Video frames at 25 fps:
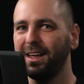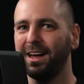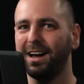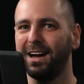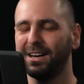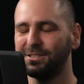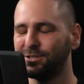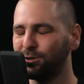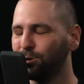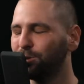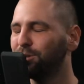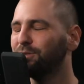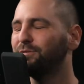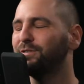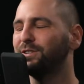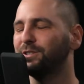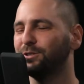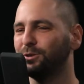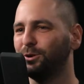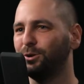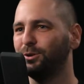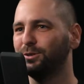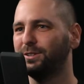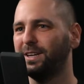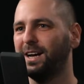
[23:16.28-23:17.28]
I saw the
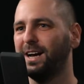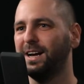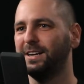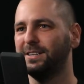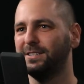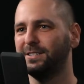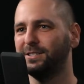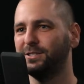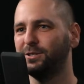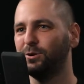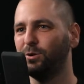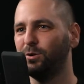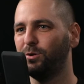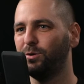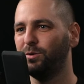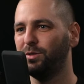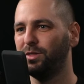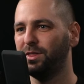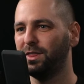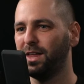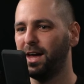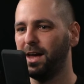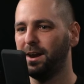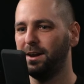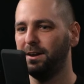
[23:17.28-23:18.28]
result. I saw
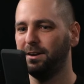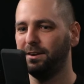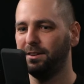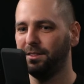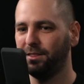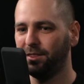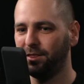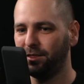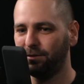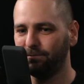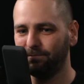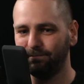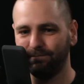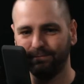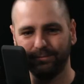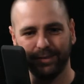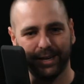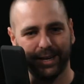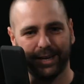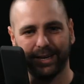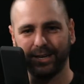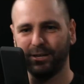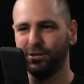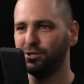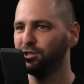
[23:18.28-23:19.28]
that
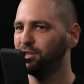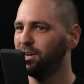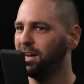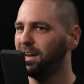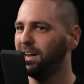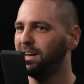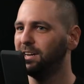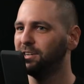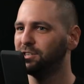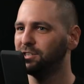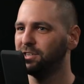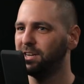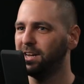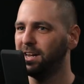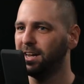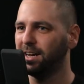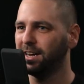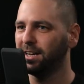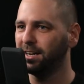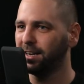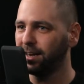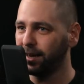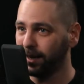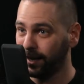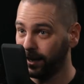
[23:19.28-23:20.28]
it can change. It
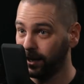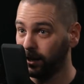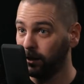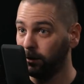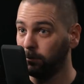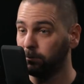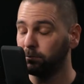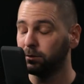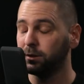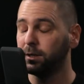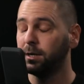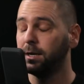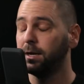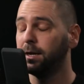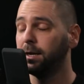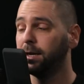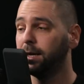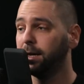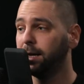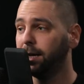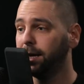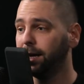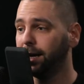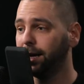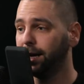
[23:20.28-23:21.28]
can help.
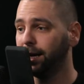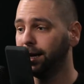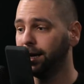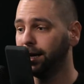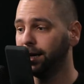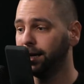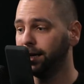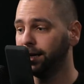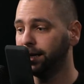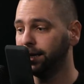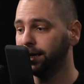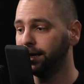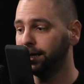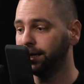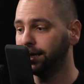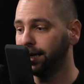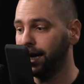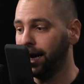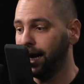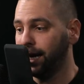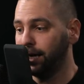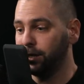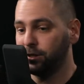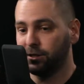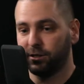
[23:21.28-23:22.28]
And
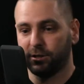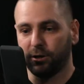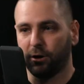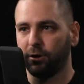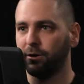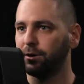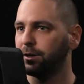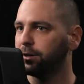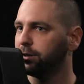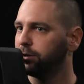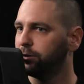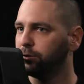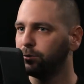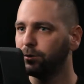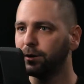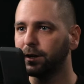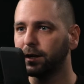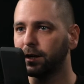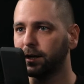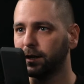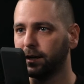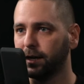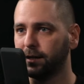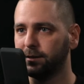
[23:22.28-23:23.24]
I started doing it.